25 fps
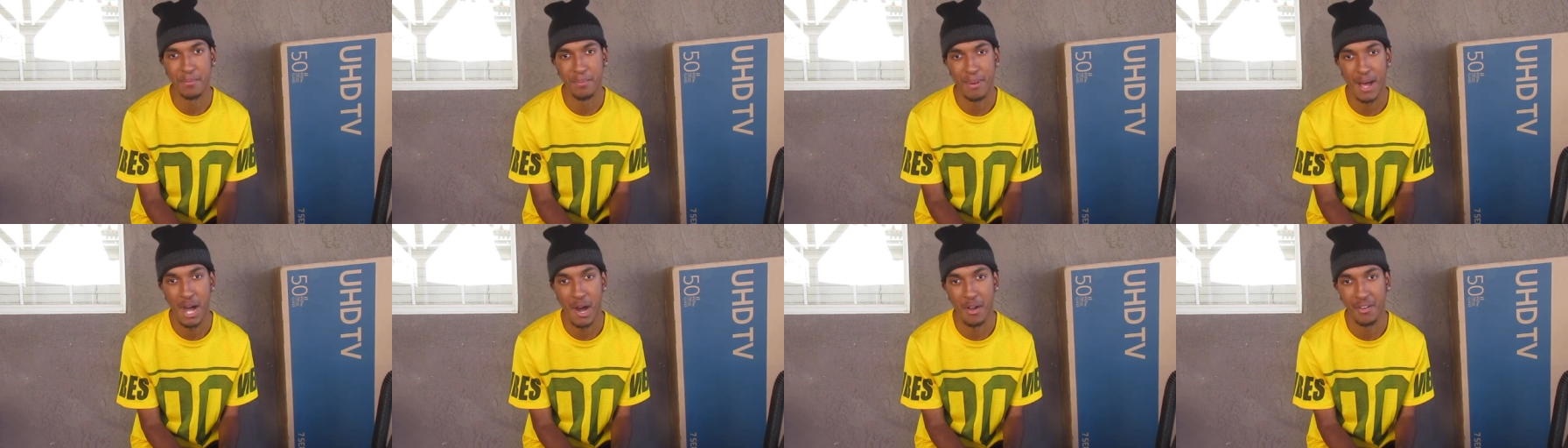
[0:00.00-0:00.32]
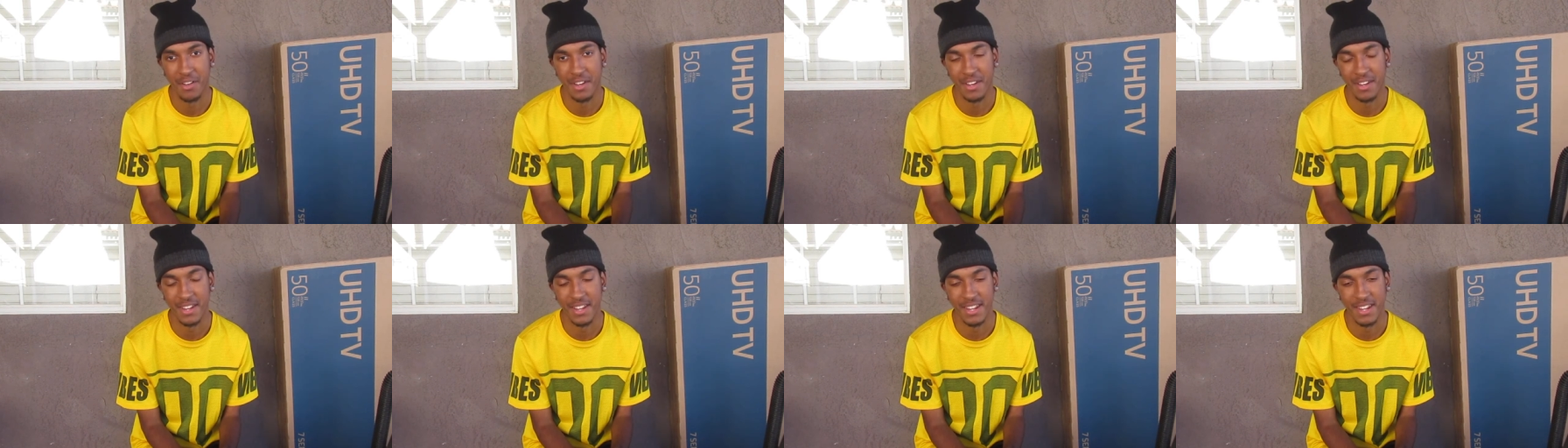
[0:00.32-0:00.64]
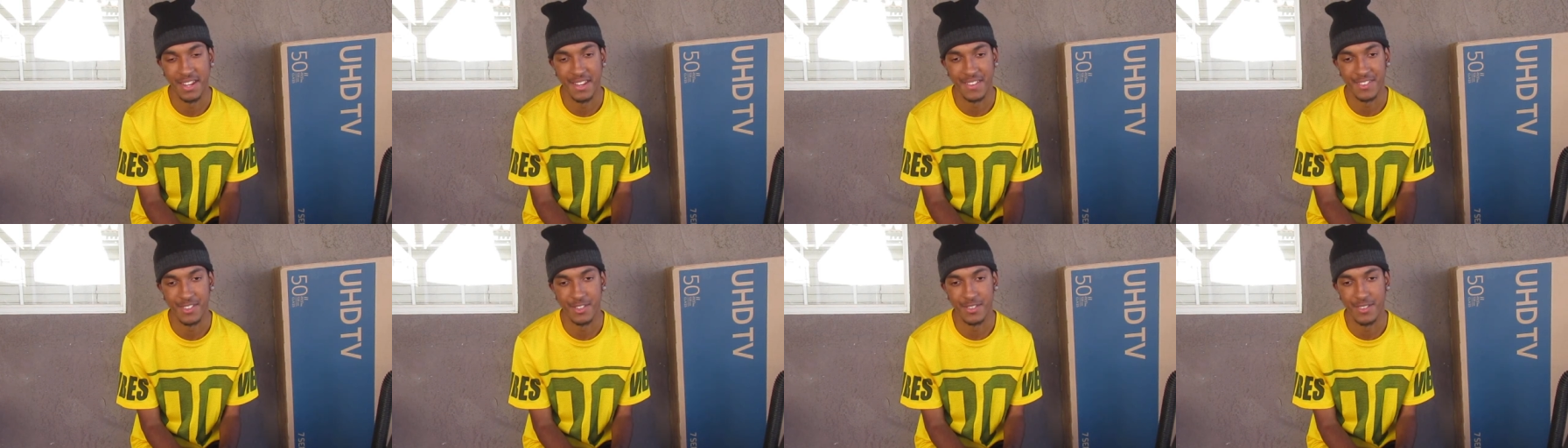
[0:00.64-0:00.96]
pound it in
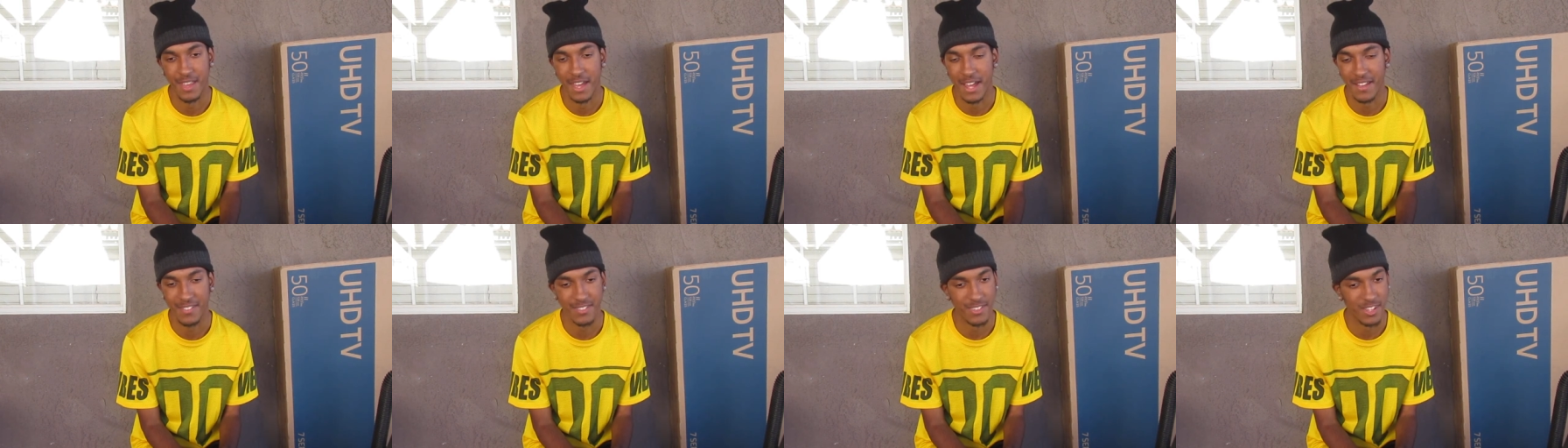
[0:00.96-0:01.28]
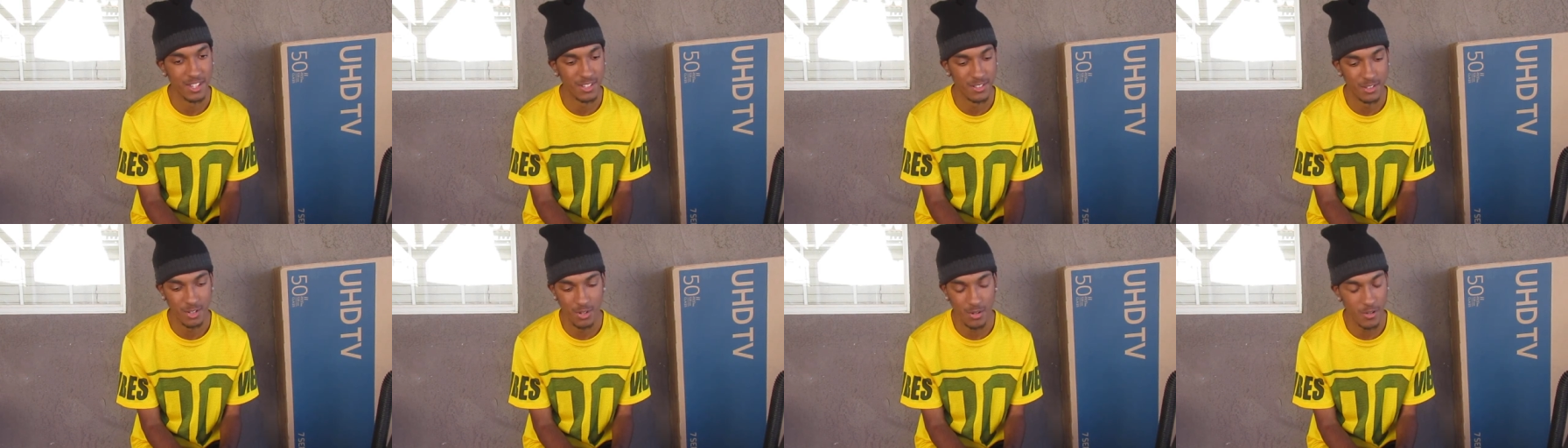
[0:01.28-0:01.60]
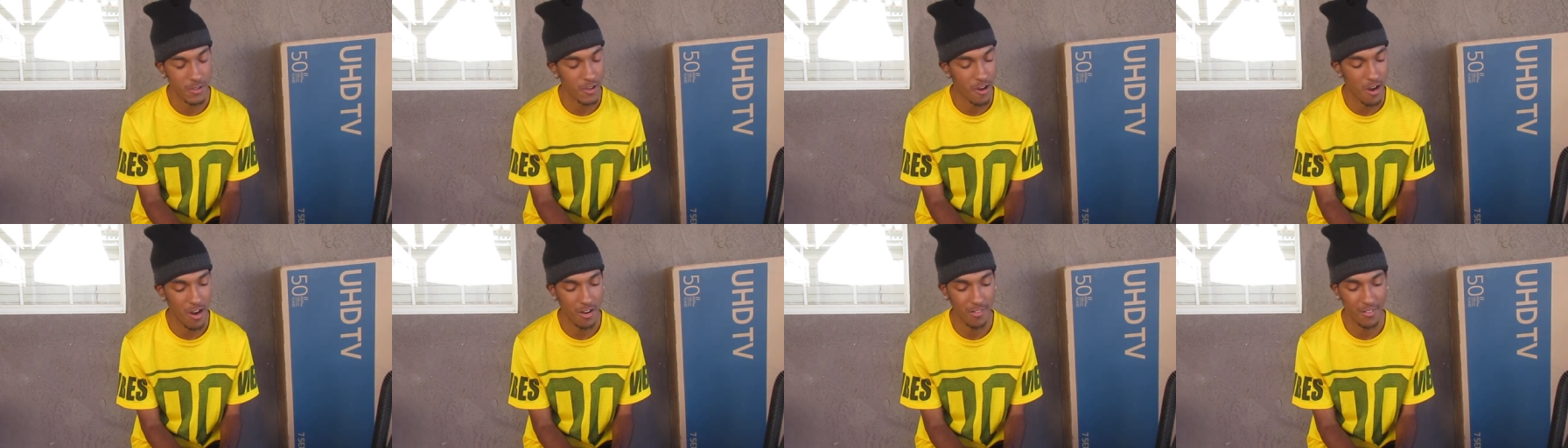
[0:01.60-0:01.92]
at, at the two
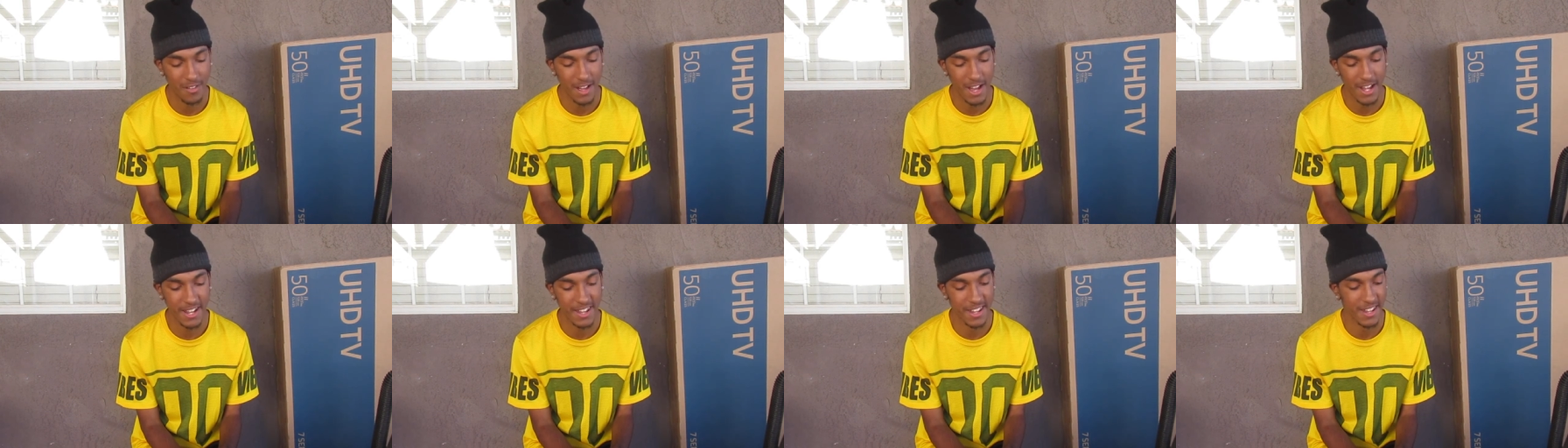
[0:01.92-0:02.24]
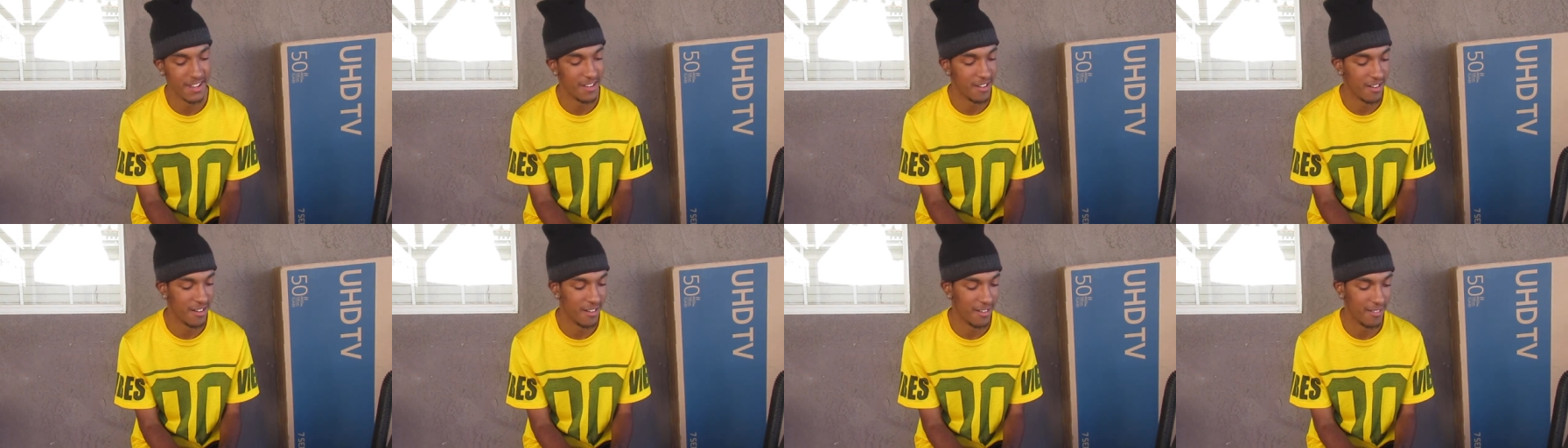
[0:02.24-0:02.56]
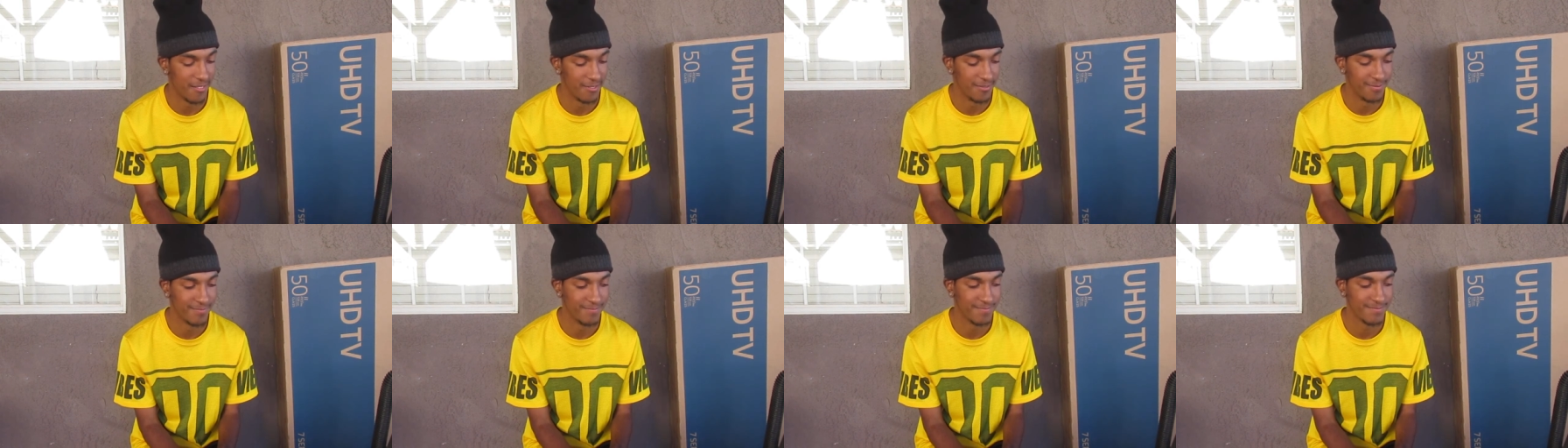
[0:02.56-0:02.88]
yard line, and
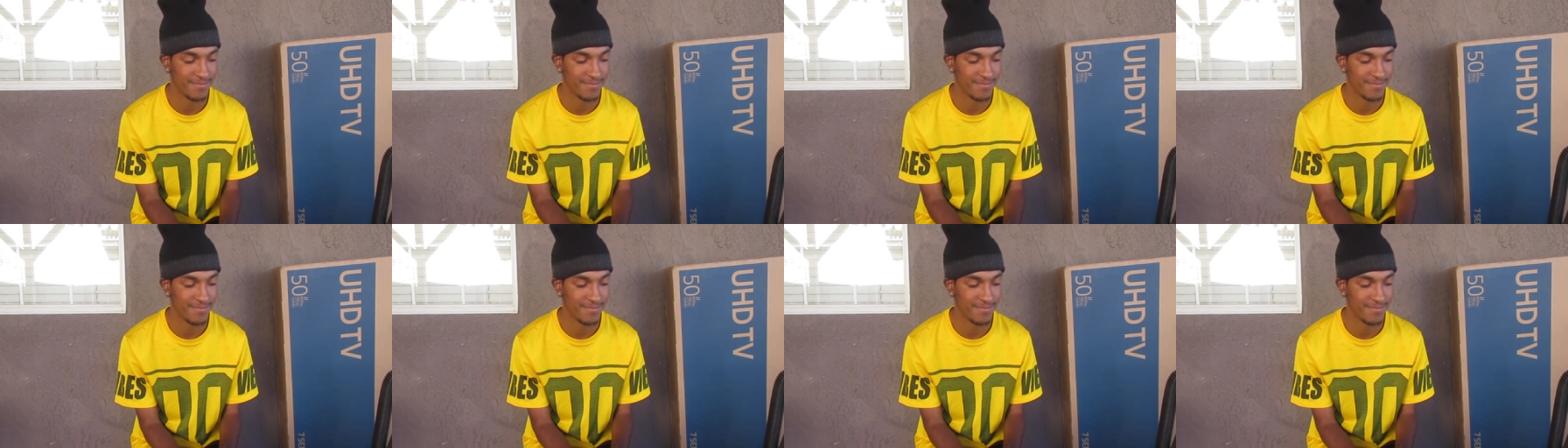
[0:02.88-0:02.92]
um,